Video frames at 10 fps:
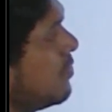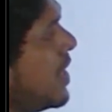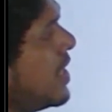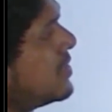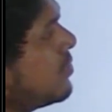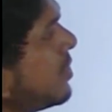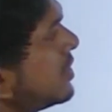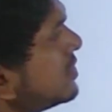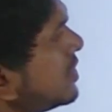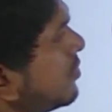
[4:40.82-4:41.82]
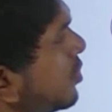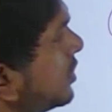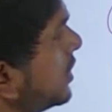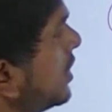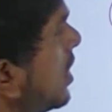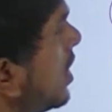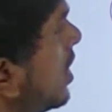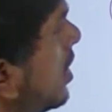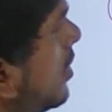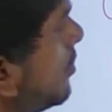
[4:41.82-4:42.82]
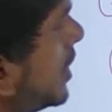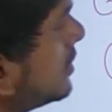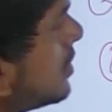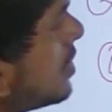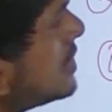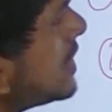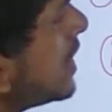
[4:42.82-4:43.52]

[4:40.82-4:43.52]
major part is about the methodology